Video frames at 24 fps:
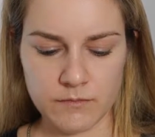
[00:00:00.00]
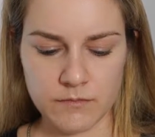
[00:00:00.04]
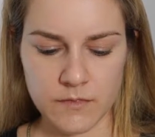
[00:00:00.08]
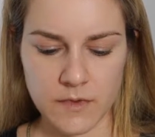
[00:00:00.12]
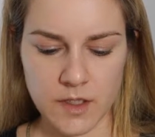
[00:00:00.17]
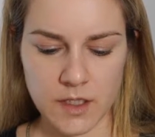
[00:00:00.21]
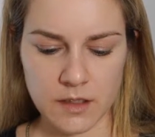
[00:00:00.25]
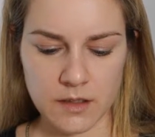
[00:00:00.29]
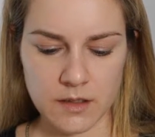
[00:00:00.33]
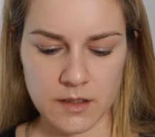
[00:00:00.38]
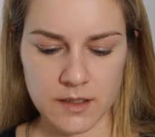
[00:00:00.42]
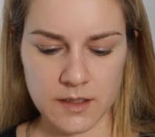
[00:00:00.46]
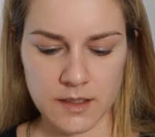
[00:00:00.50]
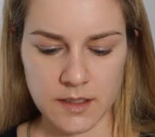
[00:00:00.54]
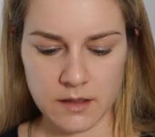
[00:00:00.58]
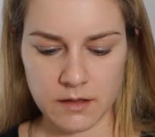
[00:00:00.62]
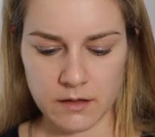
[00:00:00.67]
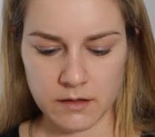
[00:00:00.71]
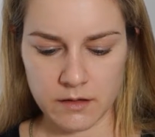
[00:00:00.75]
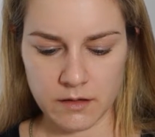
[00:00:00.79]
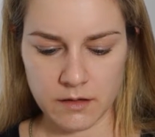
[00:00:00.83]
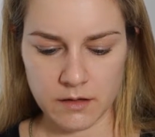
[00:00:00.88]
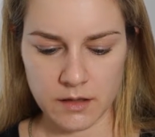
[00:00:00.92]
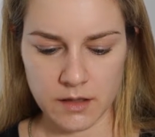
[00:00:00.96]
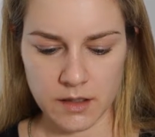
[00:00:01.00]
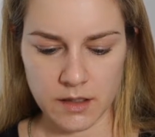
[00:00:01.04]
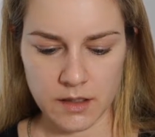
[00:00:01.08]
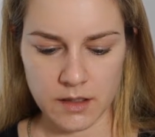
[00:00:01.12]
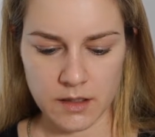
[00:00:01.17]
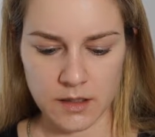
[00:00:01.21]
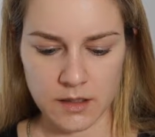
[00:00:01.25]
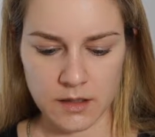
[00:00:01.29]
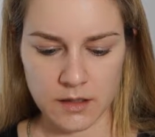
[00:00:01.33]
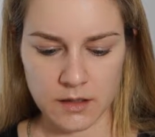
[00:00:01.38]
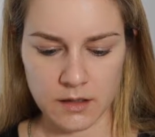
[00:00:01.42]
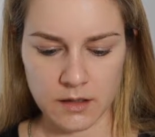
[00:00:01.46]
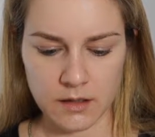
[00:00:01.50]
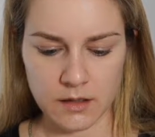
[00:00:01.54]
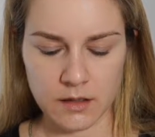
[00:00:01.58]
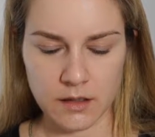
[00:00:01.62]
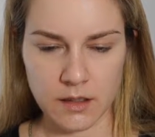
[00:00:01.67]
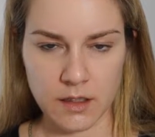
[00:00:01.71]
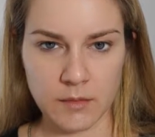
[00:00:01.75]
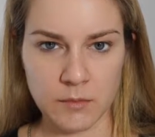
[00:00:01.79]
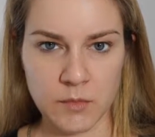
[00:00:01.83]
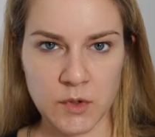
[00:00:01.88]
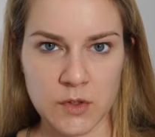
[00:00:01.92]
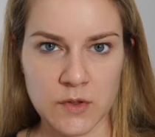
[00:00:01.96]
concealer, and
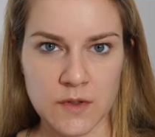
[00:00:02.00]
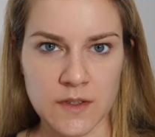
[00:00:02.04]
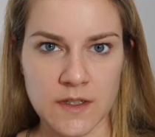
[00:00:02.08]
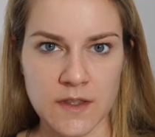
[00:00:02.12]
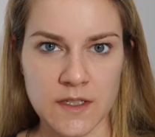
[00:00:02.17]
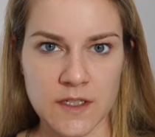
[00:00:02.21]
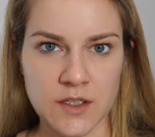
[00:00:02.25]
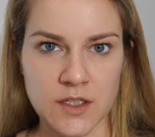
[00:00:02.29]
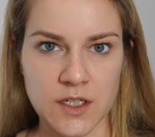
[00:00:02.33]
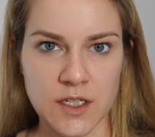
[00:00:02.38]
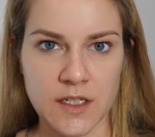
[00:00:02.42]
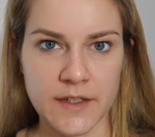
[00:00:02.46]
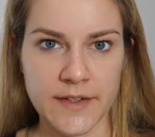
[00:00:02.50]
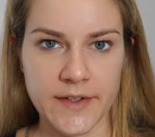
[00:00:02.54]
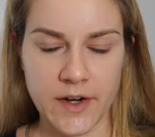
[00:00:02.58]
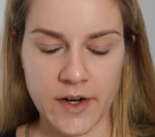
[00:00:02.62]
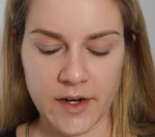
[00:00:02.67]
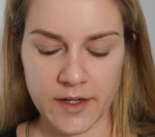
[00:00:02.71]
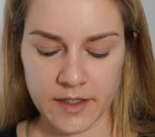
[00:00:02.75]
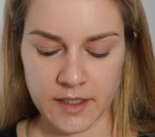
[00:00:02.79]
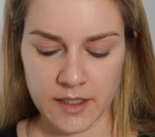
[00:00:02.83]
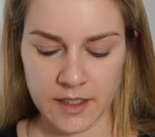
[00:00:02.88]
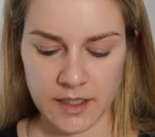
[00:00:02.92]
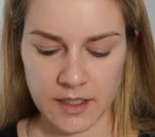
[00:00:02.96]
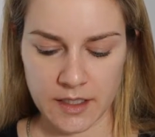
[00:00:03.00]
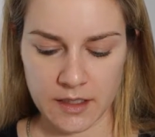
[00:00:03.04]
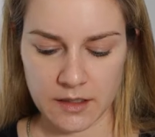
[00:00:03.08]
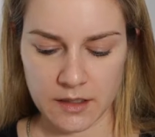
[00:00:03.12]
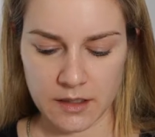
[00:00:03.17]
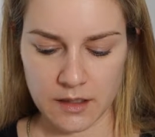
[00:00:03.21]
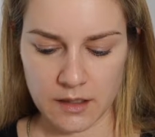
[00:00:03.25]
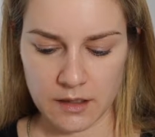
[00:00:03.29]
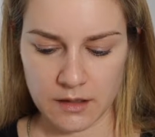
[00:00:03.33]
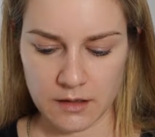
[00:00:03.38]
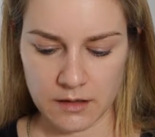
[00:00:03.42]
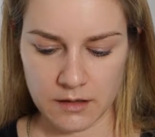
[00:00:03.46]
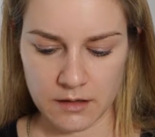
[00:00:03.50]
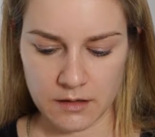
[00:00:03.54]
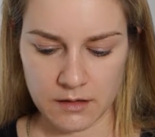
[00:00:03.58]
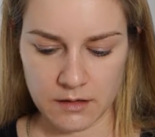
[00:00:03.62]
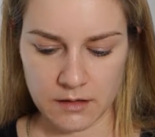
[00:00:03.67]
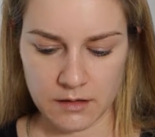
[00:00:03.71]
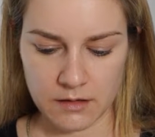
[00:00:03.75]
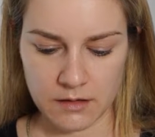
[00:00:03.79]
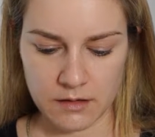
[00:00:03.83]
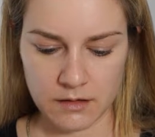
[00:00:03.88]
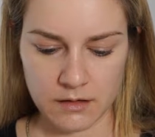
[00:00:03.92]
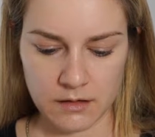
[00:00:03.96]
I'm using the shade Cotton Candy.
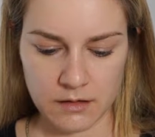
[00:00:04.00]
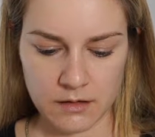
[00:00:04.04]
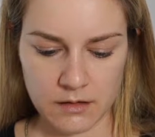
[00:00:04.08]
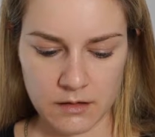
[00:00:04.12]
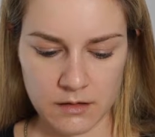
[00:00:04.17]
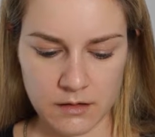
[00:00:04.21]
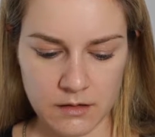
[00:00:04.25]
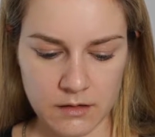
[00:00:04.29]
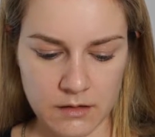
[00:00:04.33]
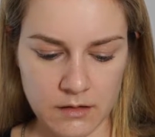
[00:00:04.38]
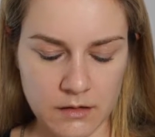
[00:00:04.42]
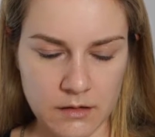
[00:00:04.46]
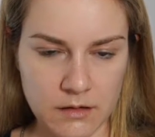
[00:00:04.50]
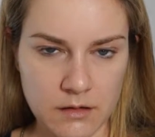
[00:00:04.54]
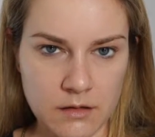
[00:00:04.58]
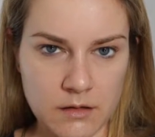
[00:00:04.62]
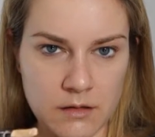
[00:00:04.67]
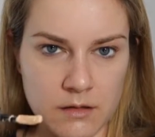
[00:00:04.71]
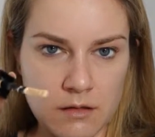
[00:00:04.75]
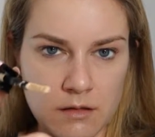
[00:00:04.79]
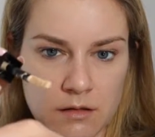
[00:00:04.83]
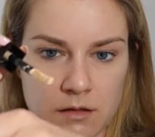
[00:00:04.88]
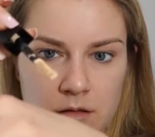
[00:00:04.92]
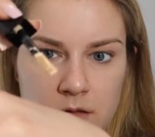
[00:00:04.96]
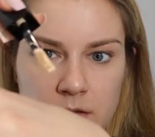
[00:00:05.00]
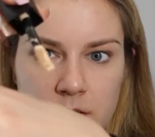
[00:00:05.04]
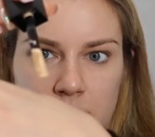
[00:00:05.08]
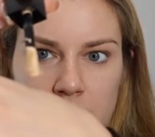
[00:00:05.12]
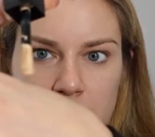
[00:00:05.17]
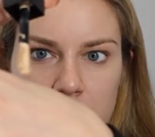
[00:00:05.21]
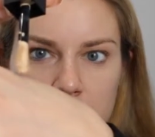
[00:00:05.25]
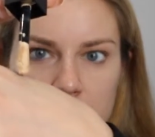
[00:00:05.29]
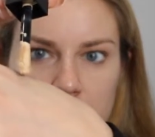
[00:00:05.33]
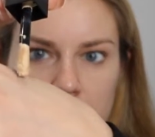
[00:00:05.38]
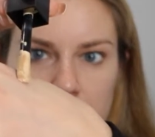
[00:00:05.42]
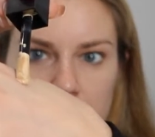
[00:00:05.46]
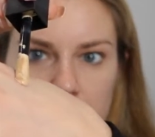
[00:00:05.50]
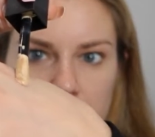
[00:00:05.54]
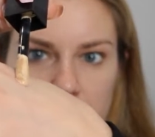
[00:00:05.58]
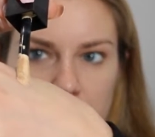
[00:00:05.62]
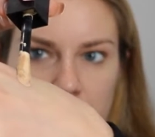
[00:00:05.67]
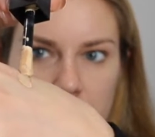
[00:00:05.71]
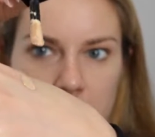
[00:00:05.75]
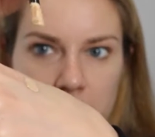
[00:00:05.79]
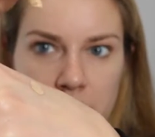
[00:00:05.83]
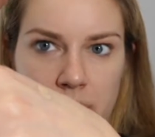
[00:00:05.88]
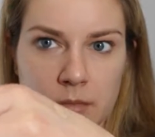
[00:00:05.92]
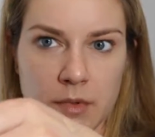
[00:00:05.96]
So I usually just put it
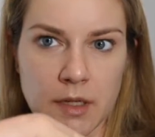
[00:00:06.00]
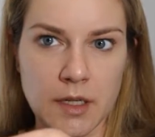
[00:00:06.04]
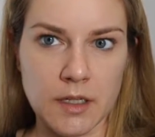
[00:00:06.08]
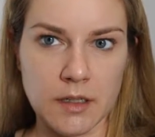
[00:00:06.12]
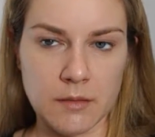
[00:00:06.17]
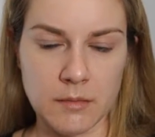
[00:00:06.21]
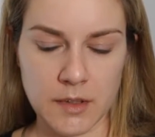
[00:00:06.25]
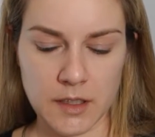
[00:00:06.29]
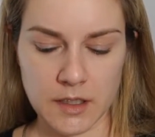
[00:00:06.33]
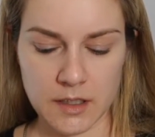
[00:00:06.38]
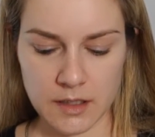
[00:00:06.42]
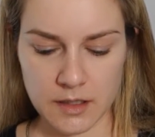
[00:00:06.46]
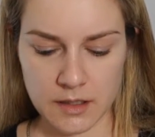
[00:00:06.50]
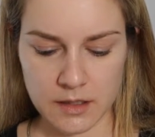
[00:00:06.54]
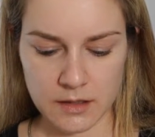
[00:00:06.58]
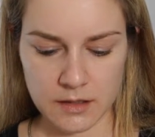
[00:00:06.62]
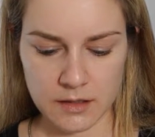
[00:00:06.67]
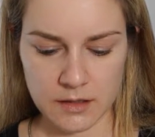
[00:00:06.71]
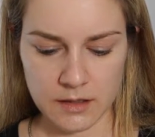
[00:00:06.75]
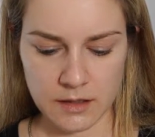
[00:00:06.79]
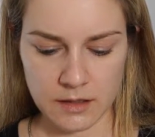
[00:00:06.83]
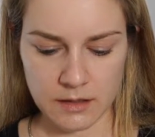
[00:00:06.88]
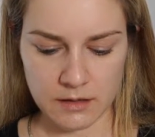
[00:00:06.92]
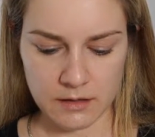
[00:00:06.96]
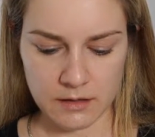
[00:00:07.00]
on the back of my hand.